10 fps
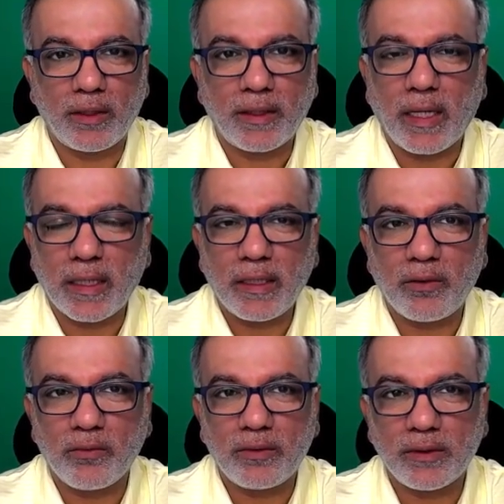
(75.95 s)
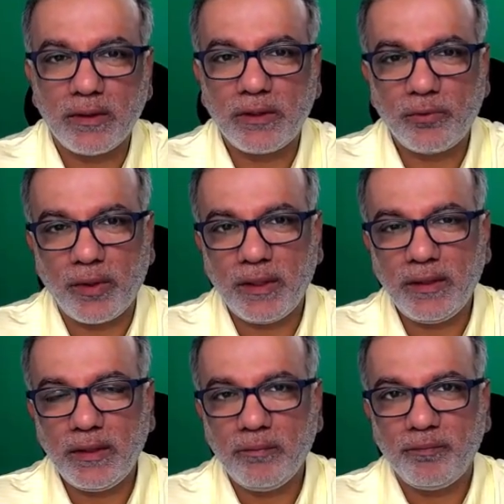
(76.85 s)
target those search
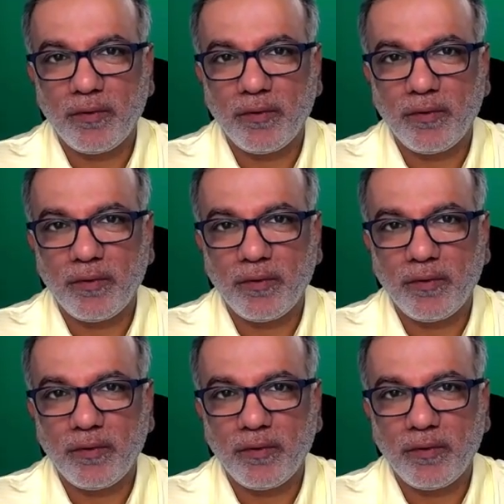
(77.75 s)
queries